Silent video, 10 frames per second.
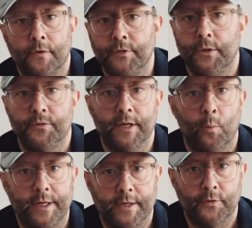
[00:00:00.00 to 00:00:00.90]
of using a
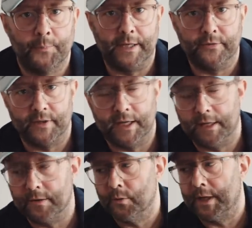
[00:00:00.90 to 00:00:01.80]
Windows
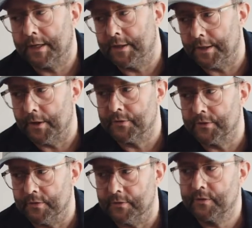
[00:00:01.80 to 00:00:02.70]
PC and all that kind of
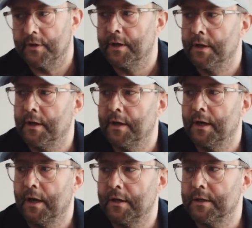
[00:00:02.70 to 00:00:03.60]
nonsense,
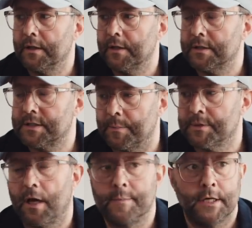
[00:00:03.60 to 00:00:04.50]

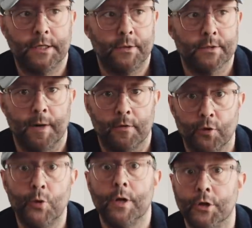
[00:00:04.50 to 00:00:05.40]
sometimes I use my
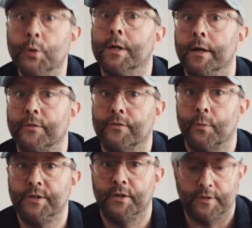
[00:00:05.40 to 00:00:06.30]
Rune
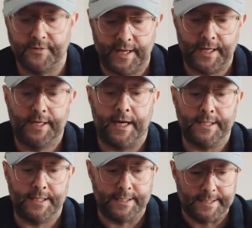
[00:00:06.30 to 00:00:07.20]
Nucleus, which is a
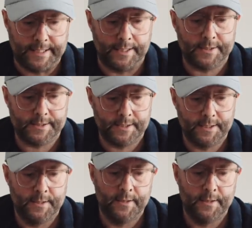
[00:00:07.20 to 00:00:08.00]
dedicated Linux